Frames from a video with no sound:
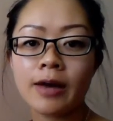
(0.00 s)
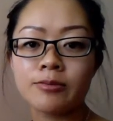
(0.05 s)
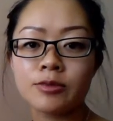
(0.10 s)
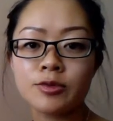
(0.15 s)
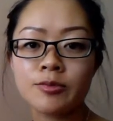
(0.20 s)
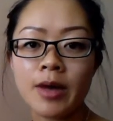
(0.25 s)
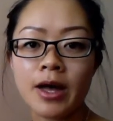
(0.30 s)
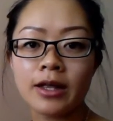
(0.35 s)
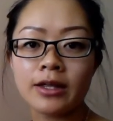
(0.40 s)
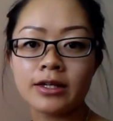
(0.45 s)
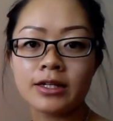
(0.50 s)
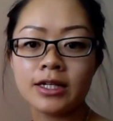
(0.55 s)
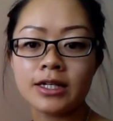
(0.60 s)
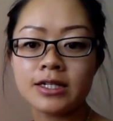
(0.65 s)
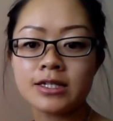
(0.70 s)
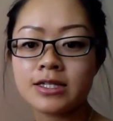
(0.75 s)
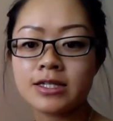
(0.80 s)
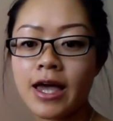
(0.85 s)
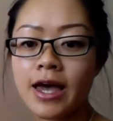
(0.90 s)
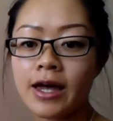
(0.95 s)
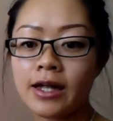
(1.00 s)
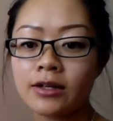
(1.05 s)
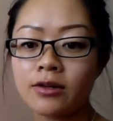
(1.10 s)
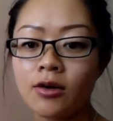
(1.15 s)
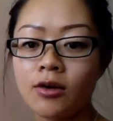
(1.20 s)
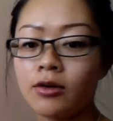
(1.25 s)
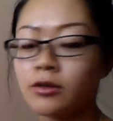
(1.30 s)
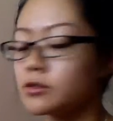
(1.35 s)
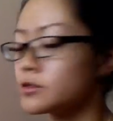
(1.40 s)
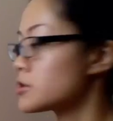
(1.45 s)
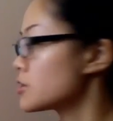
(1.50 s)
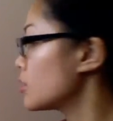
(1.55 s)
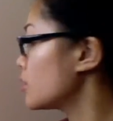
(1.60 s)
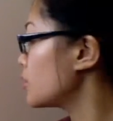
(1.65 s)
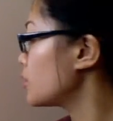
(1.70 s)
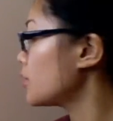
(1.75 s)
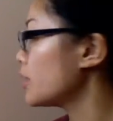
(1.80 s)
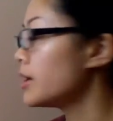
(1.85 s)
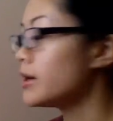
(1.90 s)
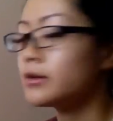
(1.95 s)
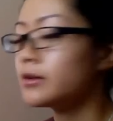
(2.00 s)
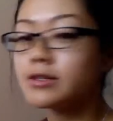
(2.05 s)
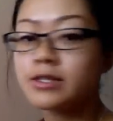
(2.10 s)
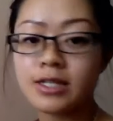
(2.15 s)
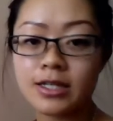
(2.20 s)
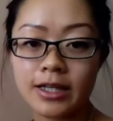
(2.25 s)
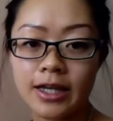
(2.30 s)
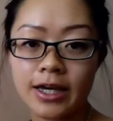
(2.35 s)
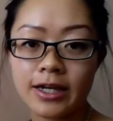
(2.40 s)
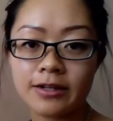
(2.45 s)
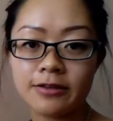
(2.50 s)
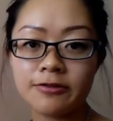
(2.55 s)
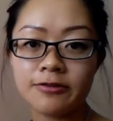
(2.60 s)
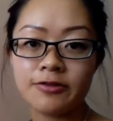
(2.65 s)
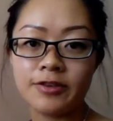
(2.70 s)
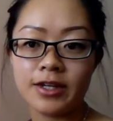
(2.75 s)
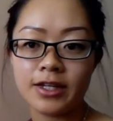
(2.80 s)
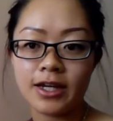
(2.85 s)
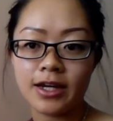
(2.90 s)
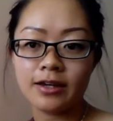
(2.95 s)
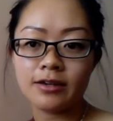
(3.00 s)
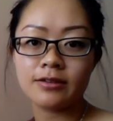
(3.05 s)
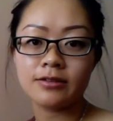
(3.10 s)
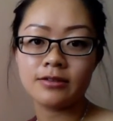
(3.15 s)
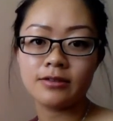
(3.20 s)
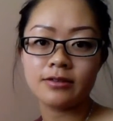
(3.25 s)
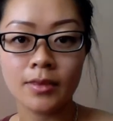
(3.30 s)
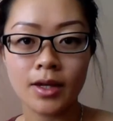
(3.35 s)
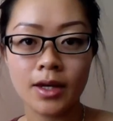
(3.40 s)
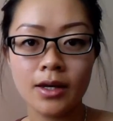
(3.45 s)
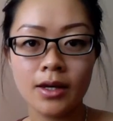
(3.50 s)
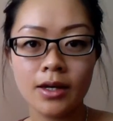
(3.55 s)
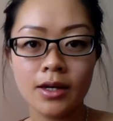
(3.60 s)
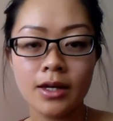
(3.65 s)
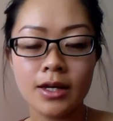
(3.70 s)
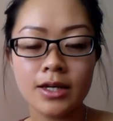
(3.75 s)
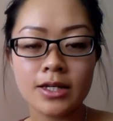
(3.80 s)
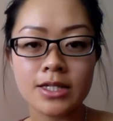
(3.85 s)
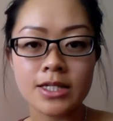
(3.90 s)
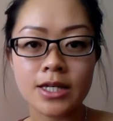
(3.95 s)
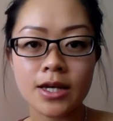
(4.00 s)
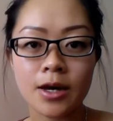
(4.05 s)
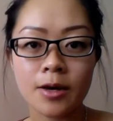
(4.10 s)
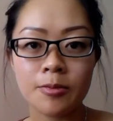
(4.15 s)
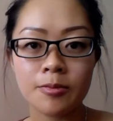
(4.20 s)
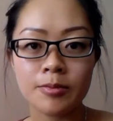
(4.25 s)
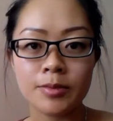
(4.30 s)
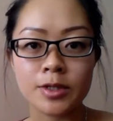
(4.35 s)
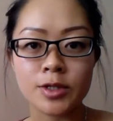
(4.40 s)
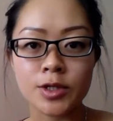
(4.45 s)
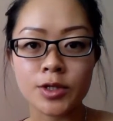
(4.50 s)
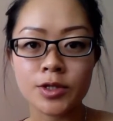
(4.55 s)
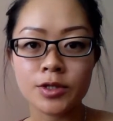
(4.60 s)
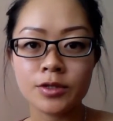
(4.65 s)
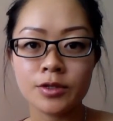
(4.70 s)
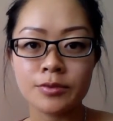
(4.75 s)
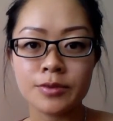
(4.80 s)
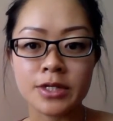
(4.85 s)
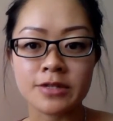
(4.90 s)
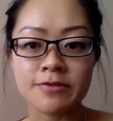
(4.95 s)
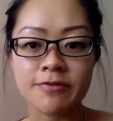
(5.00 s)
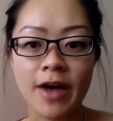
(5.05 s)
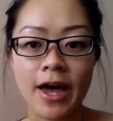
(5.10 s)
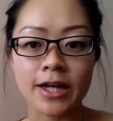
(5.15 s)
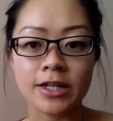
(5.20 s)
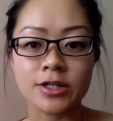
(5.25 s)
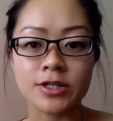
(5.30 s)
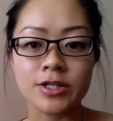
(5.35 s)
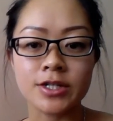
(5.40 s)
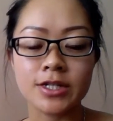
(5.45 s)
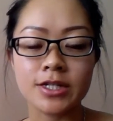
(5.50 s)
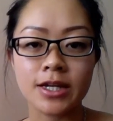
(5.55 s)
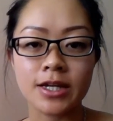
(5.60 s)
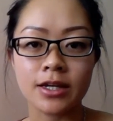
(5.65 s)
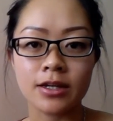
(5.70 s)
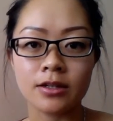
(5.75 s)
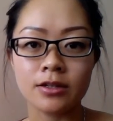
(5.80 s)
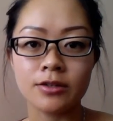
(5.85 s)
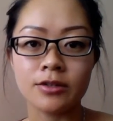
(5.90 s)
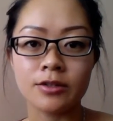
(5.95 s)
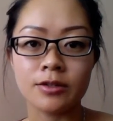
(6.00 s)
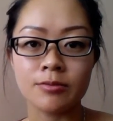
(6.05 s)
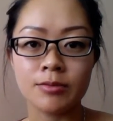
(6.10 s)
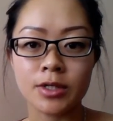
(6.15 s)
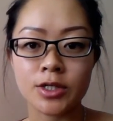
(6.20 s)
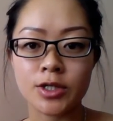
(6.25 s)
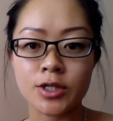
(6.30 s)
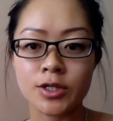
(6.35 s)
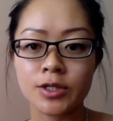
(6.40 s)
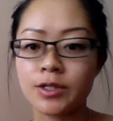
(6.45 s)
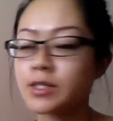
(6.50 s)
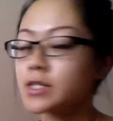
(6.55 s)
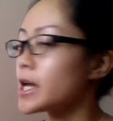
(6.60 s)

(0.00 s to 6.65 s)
abnormalities, and also delayed feeding. Some maternal risk factors include maternal